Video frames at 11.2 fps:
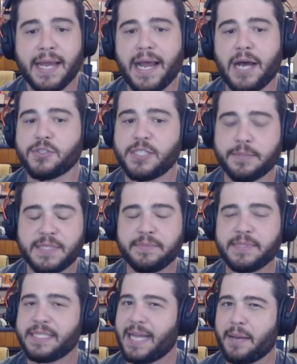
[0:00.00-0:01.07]
Now, sometimes
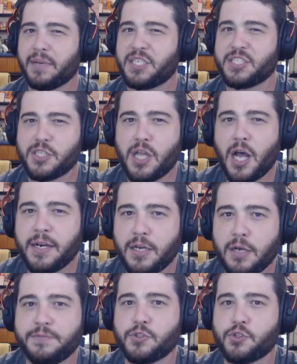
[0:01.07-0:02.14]
the damage is not
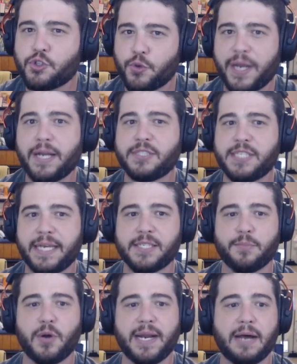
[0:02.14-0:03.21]
enough to straight out take
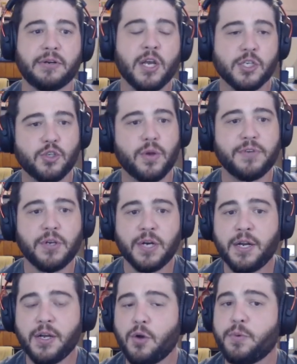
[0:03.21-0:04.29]
someone out, So if you're
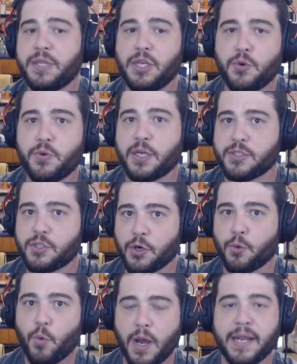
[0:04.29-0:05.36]
gonna go with a nuke on
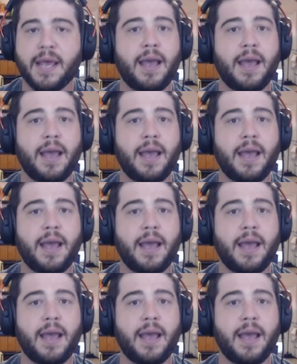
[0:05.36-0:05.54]
turn 1,